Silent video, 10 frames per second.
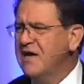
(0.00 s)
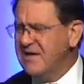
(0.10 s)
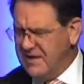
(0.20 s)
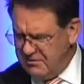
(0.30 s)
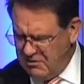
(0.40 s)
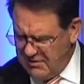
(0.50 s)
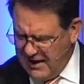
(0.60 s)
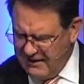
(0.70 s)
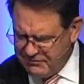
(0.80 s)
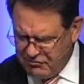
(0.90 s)
to get their
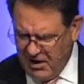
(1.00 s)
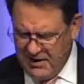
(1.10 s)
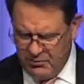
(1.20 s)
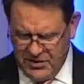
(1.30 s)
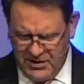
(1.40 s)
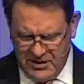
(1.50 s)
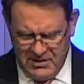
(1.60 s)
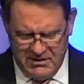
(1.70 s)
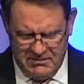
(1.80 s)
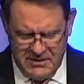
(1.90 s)
lives right with
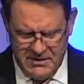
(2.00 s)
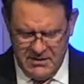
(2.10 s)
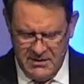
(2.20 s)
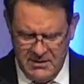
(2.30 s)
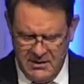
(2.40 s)
him.